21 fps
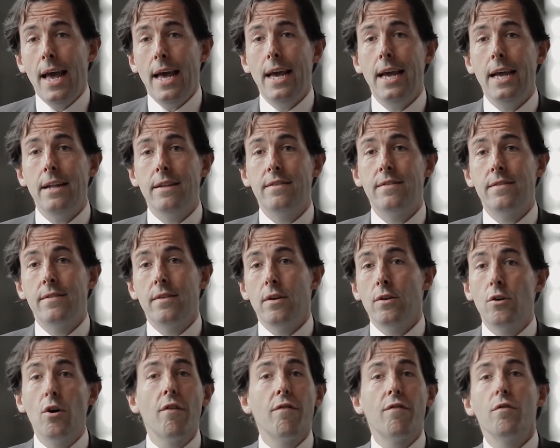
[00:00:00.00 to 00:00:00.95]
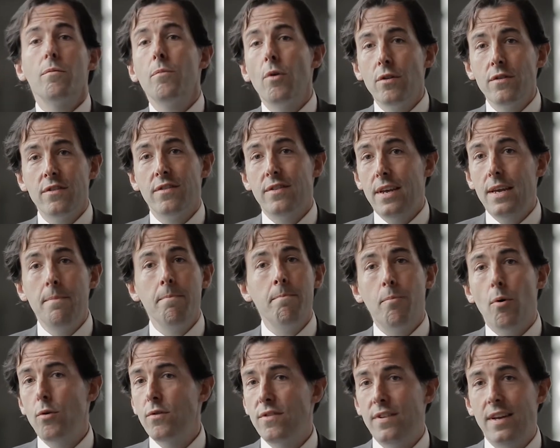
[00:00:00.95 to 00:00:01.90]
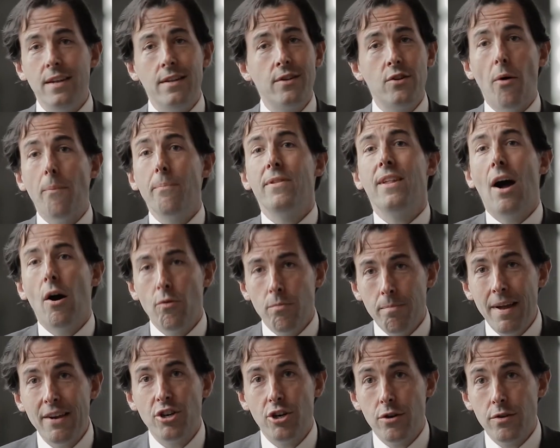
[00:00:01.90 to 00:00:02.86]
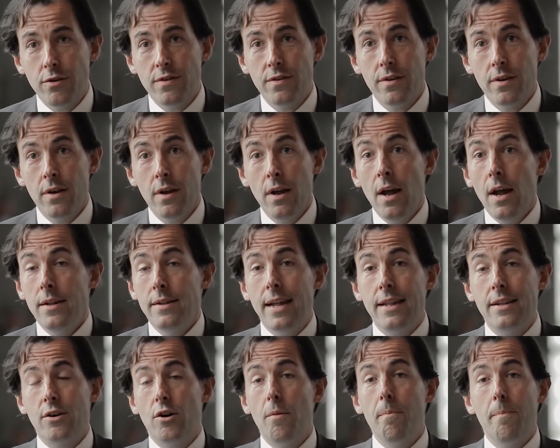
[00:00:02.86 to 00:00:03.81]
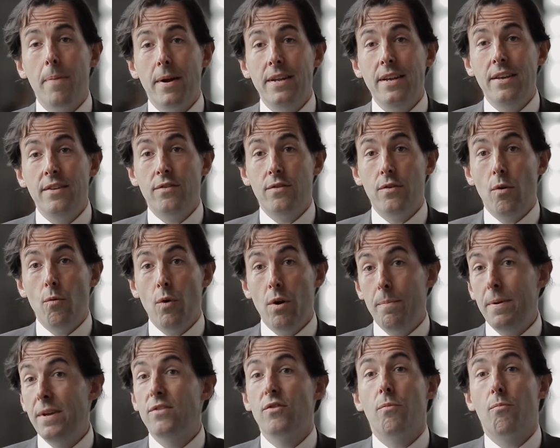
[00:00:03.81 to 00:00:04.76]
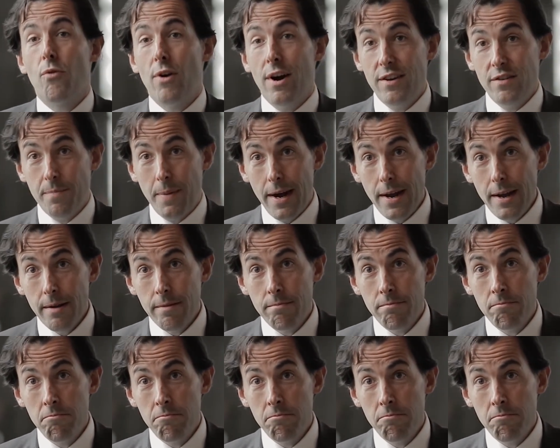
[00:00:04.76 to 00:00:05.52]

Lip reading: It's governments imposing top-down measures that companies will be surprised by.